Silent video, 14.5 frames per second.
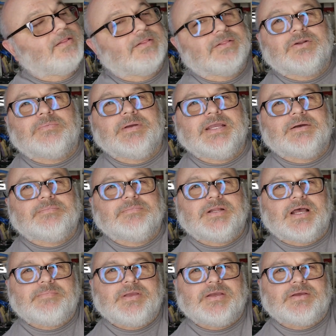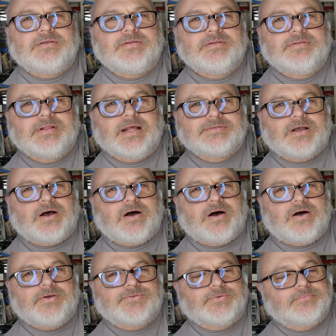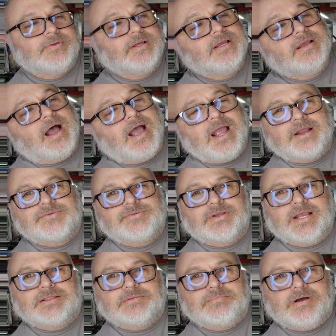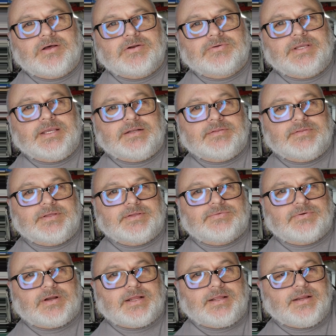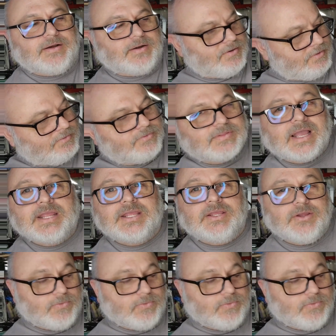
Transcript: Little BMW. That's awesome. I actually got the model kit of this right here. Thank